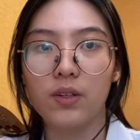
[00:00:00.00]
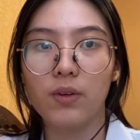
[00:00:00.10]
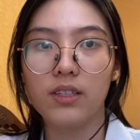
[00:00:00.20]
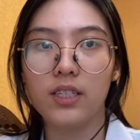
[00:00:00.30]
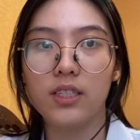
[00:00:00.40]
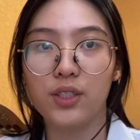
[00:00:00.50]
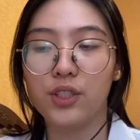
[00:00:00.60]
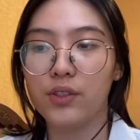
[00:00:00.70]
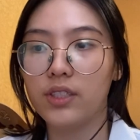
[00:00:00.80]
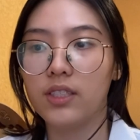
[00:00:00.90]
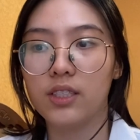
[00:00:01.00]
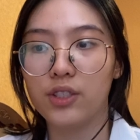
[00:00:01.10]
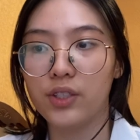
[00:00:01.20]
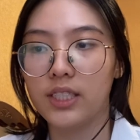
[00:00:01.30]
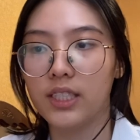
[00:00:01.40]
1:30 the
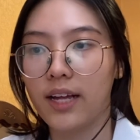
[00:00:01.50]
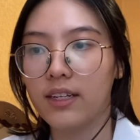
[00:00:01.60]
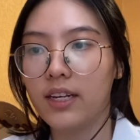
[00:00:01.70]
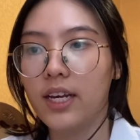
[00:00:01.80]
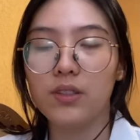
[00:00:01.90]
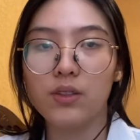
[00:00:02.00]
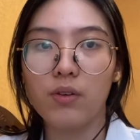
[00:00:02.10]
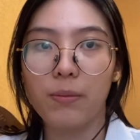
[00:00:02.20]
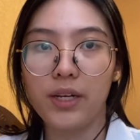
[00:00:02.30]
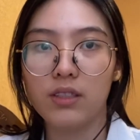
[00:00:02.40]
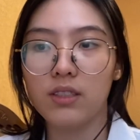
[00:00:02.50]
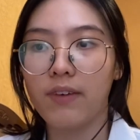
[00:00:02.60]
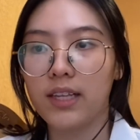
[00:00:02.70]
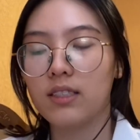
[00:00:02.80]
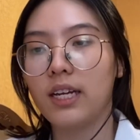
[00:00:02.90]
surgery is done. So the patient's
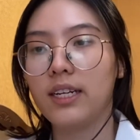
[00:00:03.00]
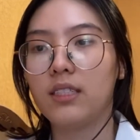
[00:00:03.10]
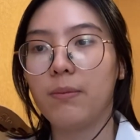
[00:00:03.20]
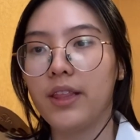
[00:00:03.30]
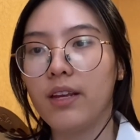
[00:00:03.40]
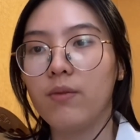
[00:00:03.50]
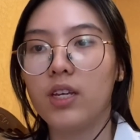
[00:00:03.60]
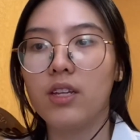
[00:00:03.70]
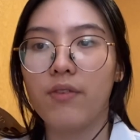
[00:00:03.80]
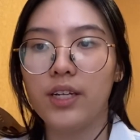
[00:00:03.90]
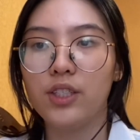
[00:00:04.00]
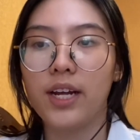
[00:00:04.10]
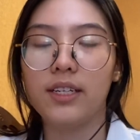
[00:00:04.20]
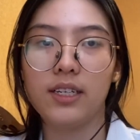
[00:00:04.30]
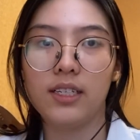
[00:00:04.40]
vital sign is maintained within a range
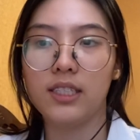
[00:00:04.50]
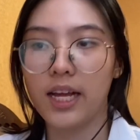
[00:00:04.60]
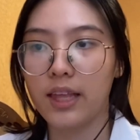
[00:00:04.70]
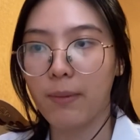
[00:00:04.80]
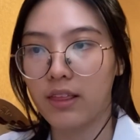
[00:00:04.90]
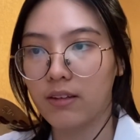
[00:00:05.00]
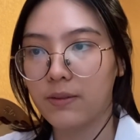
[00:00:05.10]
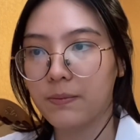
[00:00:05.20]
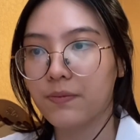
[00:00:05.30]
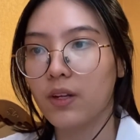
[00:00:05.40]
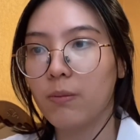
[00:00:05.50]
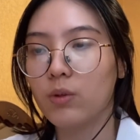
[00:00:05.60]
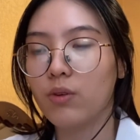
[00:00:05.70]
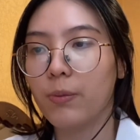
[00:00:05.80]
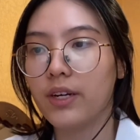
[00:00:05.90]
and he's getting better.
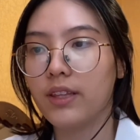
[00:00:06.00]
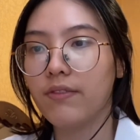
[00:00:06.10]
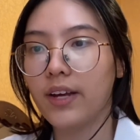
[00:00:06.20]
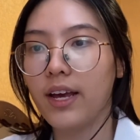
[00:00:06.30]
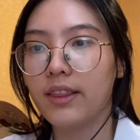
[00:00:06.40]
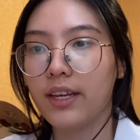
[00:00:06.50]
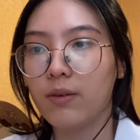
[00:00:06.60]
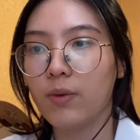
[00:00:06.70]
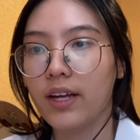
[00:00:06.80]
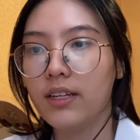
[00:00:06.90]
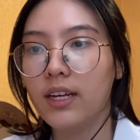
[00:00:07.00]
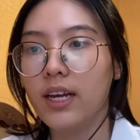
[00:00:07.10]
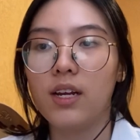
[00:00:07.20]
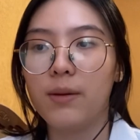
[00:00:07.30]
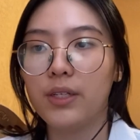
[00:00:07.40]
Post-operative care day 1,
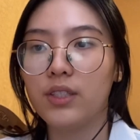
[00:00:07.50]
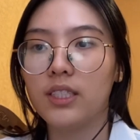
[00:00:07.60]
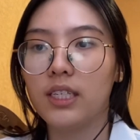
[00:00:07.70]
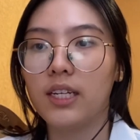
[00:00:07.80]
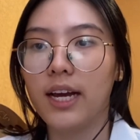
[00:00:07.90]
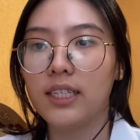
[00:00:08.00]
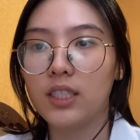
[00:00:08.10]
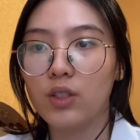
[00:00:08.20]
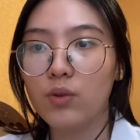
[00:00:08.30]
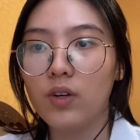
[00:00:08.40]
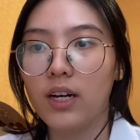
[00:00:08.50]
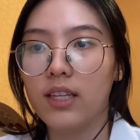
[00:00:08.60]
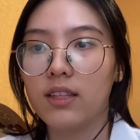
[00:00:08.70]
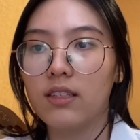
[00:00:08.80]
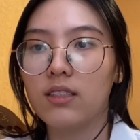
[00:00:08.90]
the patient is in the ICU
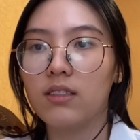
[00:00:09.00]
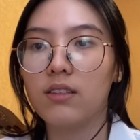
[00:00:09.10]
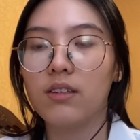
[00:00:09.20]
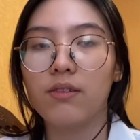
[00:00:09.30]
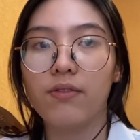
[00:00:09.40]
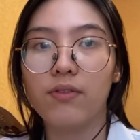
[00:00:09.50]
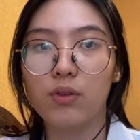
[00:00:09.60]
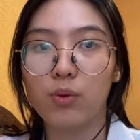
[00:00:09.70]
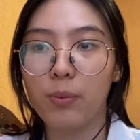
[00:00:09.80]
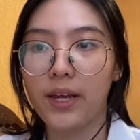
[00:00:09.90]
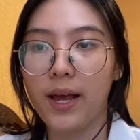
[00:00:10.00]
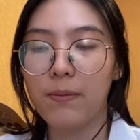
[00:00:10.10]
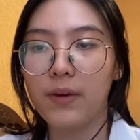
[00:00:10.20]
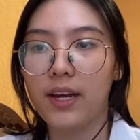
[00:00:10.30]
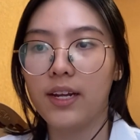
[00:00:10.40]
until 2 p.m.
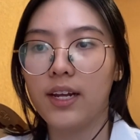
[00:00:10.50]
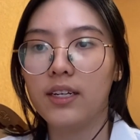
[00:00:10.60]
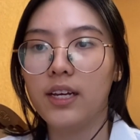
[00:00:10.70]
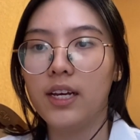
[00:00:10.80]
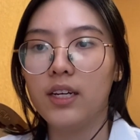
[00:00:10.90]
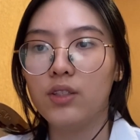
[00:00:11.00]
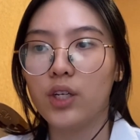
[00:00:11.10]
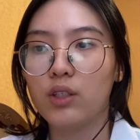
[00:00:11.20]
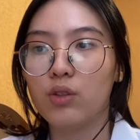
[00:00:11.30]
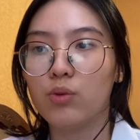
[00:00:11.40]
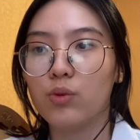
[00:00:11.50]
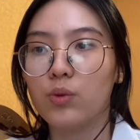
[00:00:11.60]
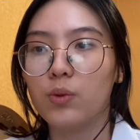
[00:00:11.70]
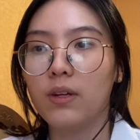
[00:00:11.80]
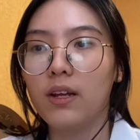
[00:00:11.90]
and then change
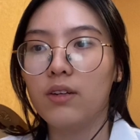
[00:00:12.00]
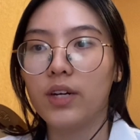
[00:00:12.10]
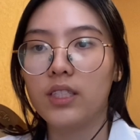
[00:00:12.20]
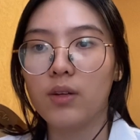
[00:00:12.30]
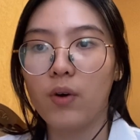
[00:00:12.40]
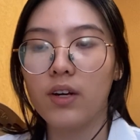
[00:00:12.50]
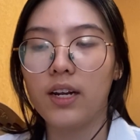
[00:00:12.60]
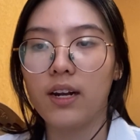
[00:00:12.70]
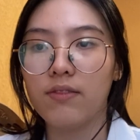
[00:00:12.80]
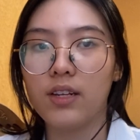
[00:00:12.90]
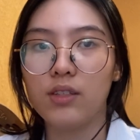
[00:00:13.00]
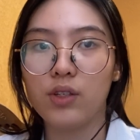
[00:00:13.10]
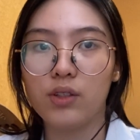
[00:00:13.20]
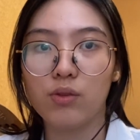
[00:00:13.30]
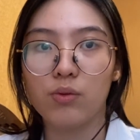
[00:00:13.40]
to dressing ward, and after that
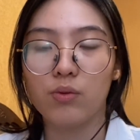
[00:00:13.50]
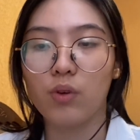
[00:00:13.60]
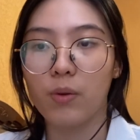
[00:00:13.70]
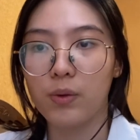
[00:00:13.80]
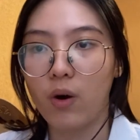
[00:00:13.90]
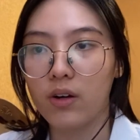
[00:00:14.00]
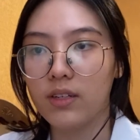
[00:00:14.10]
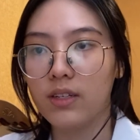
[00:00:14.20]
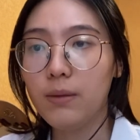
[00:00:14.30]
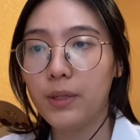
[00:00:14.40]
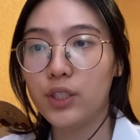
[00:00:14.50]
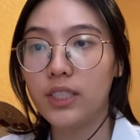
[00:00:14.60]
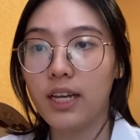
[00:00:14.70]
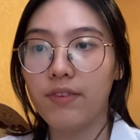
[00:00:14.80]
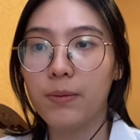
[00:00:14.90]
change to normal ward. Patient is
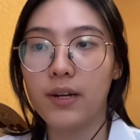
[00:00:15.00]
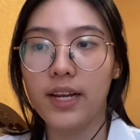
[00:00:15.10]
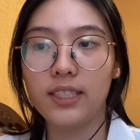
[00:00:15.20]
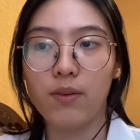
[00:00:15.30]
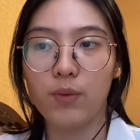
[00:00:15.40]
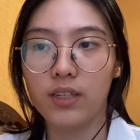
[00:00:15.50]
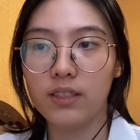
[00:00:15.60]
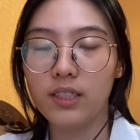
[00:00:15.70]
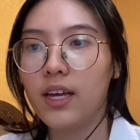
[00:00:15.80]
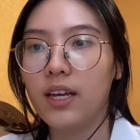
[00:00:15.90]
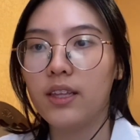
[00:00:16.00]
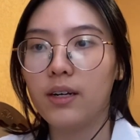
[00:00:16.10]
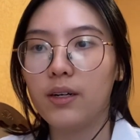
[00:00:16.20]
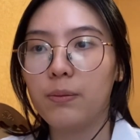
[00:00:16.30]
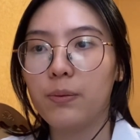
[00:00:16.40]
having malaise and weakness.
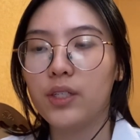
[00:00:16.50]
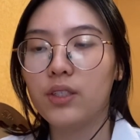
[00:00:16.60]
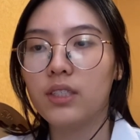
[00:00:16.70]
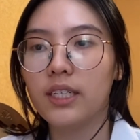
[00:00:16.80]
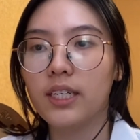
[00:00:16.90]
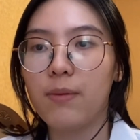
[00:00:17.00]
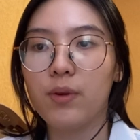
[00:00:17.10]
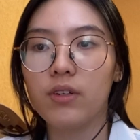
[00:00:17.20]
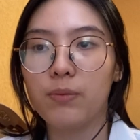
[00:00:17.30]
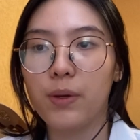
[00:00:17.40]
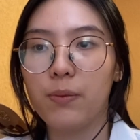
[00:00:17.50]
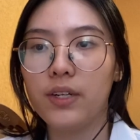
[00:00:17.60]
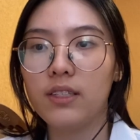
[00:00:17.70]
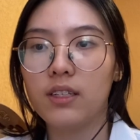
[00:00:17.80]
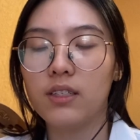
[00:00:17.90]
The patient's skin and mucous
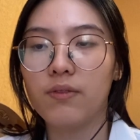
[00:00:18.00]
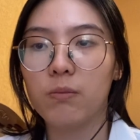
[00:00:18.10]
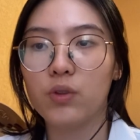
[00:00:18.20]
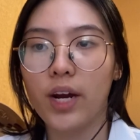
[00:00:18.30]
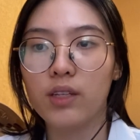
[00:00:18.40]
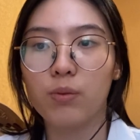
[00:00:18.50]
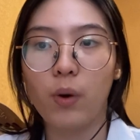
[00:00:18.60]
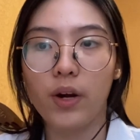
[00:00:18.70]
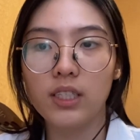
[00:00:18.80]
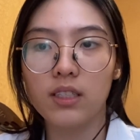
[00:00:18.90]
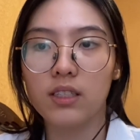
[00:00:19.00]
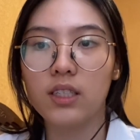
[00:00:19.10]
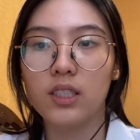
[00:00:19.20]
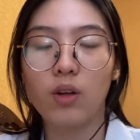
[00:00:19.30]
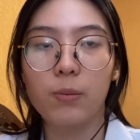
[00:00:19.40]
membrane turns from dry to moist. Turgor
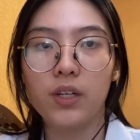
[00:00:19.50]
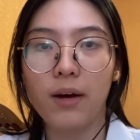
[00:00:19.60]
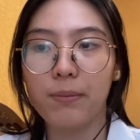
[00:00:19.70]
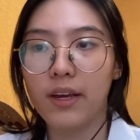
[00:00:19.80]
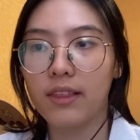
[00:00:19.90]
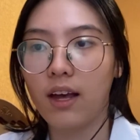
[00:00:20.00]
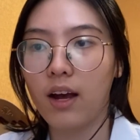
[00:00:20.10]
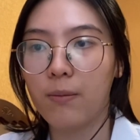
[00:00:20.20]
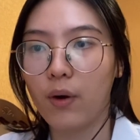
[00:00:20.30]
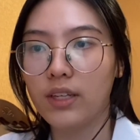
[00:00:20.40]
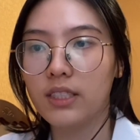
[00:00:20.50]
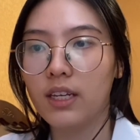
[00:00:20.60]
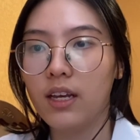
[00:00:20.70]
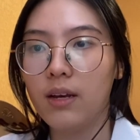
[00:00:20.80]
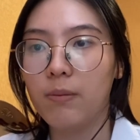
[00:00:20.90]
is normal. Armpit and tongue are moist.
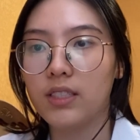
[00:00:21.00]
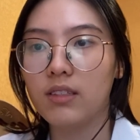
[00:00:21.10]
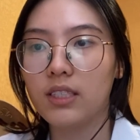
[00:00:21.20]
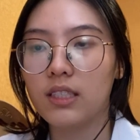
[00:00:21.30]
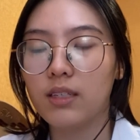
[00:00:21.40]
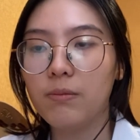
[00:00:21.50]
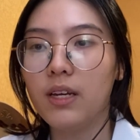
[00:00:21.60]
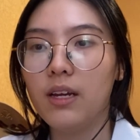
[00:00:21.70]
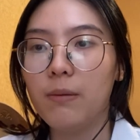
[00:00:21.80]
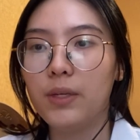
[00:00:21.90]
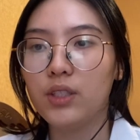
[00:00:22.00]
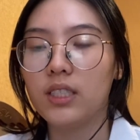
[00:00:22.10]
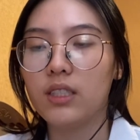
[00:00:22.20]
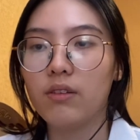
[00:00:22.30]
Muscular system. Patient is still